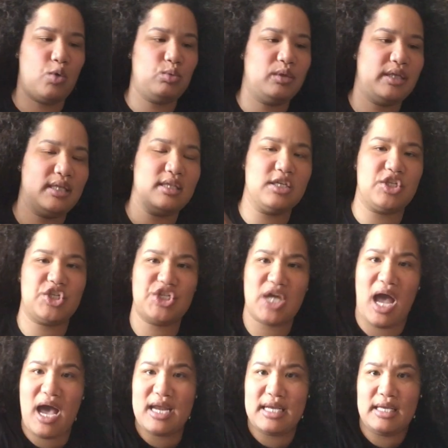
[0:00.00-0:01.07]
only the
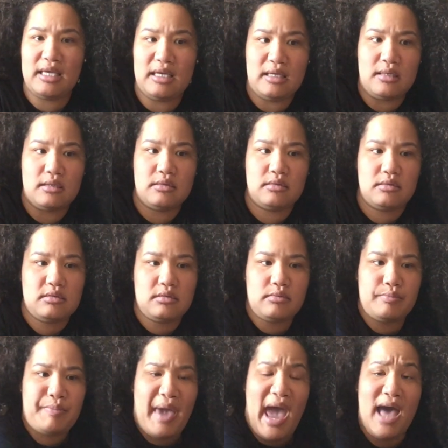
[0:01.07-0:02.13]
Shany
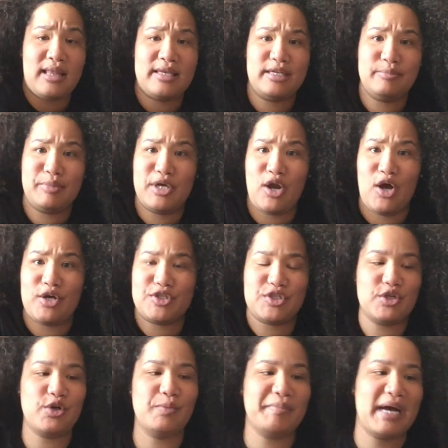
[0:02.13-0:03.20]
palette, but
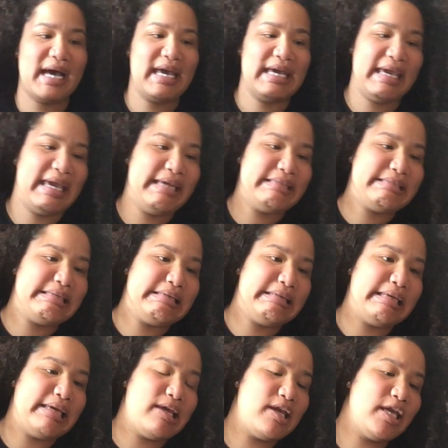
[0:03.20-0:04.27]
also my
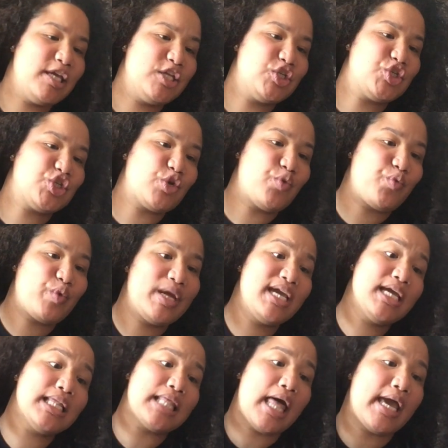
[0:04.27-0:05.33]
18-inch
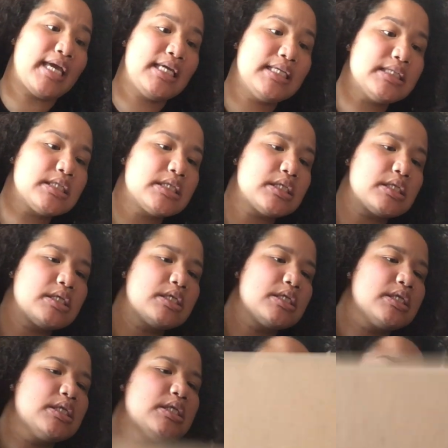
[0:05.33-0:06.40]
ring light.
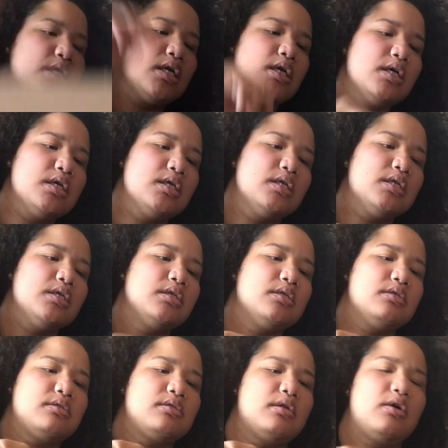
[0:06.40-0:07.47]

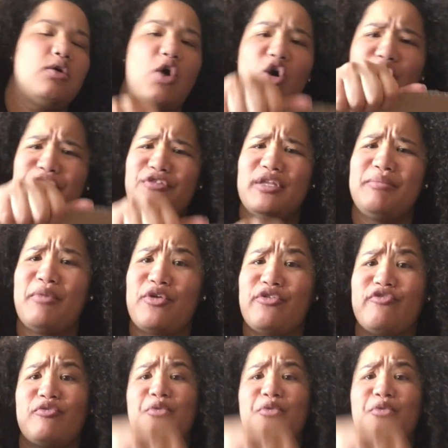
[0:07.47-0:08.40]
So hopefully both of